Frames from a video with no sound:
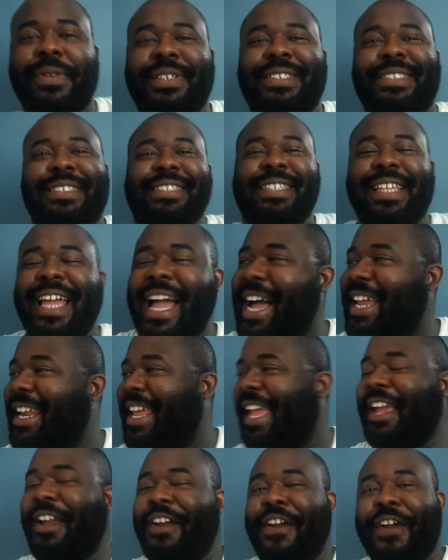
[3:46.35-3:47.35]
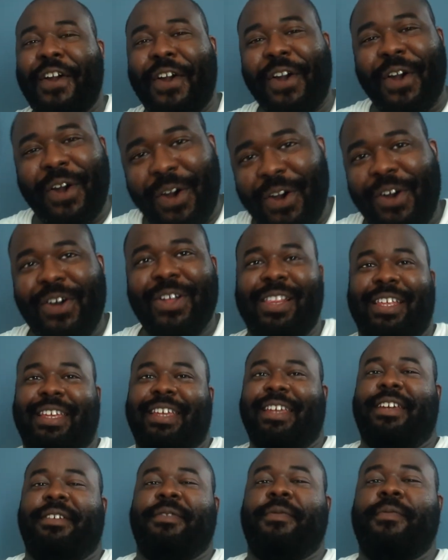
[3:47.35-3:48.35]
is not a
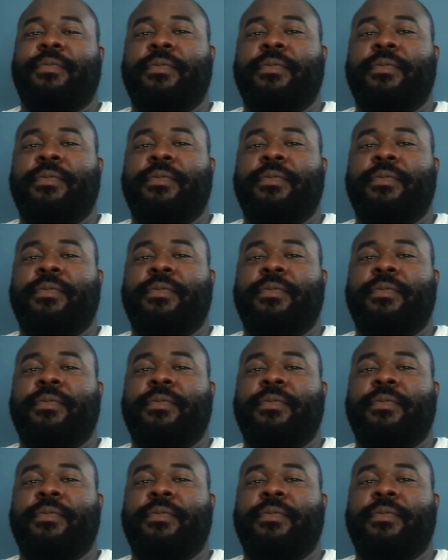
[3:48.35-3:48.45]
calling.